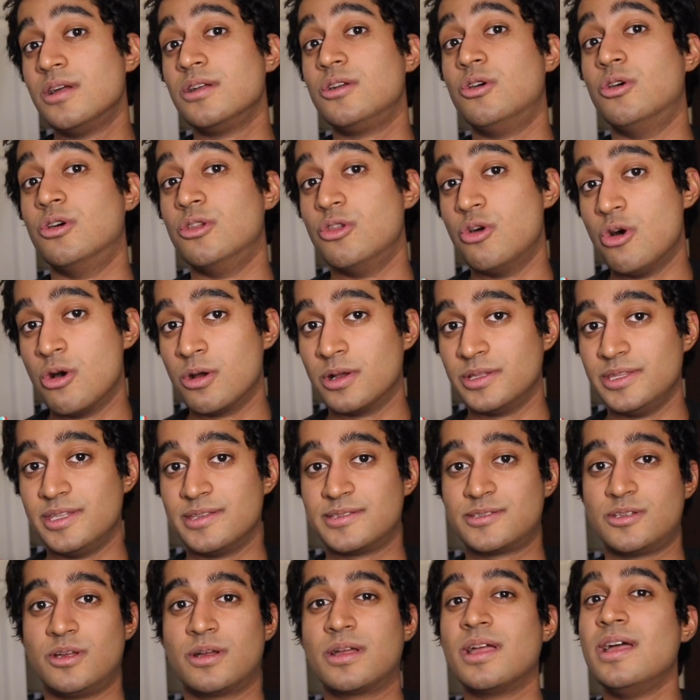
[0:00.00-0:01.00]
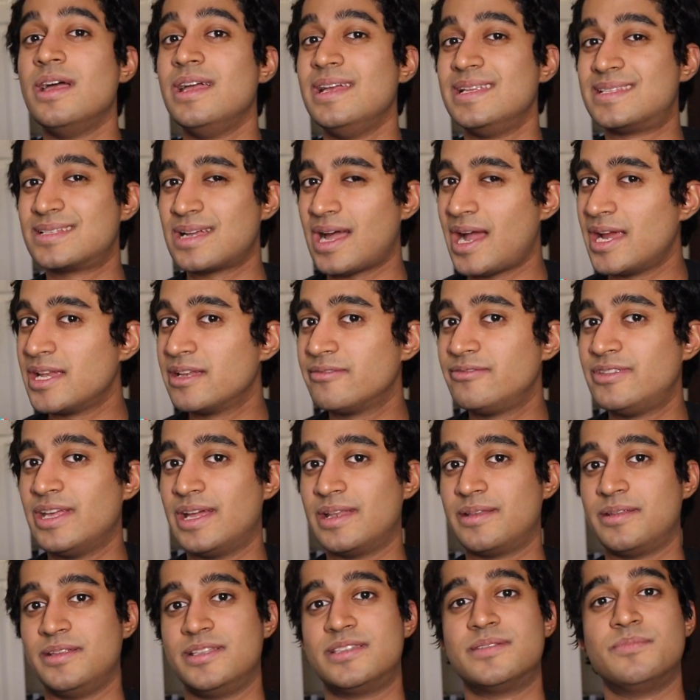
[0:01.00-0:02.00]
Go long on the stock. It's kind of
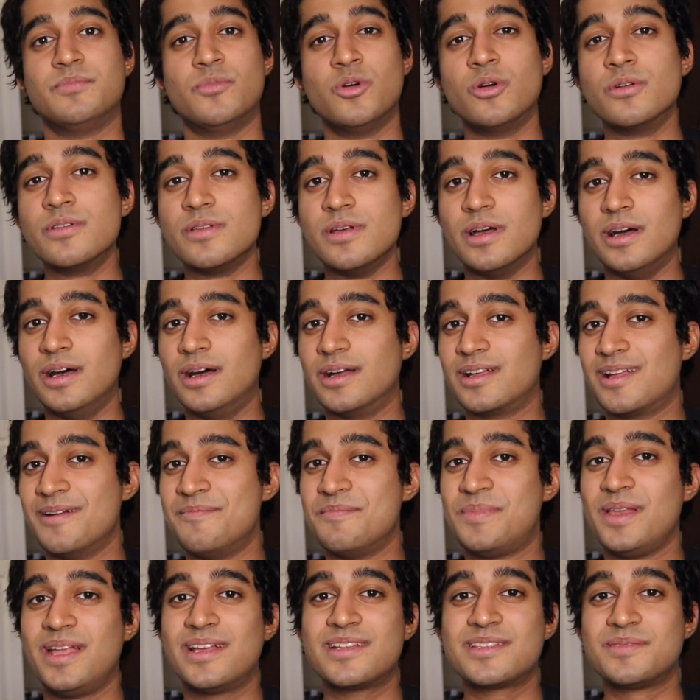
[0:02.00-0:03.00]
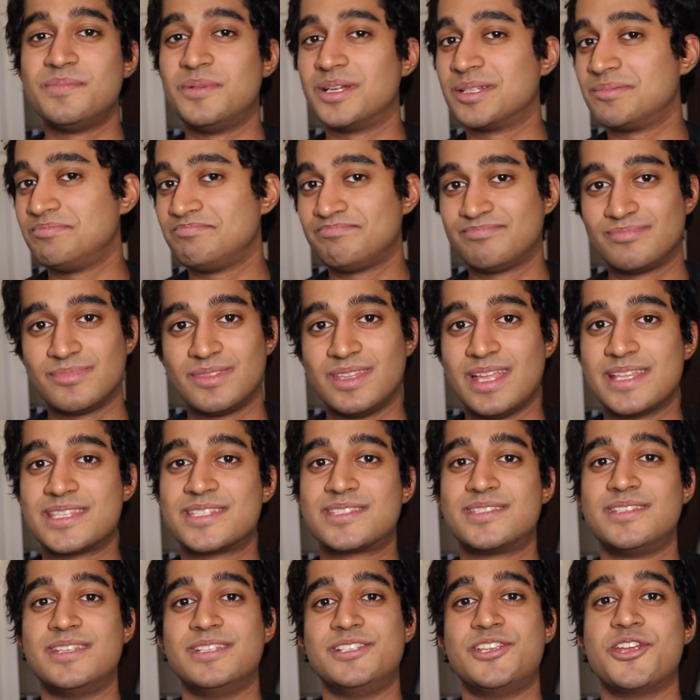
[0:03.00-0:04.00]
that. It's more complex, but that's
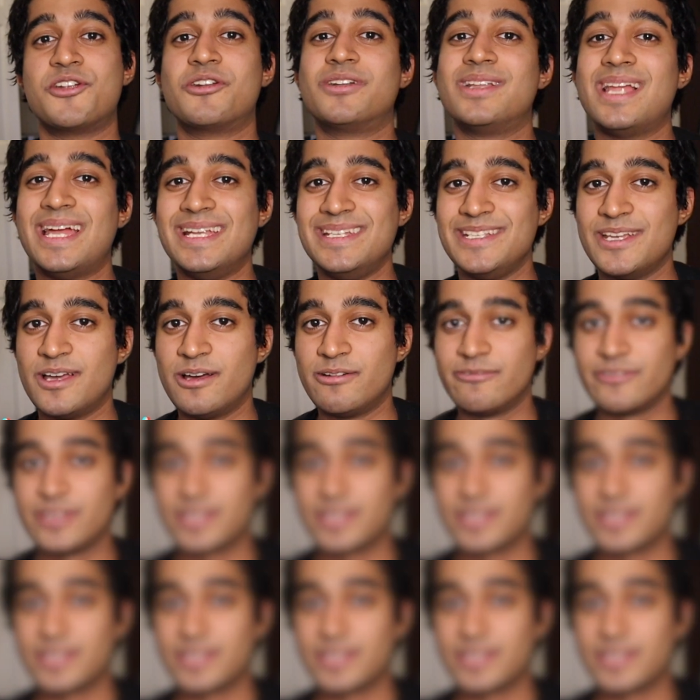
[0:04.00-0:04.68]
the general idea of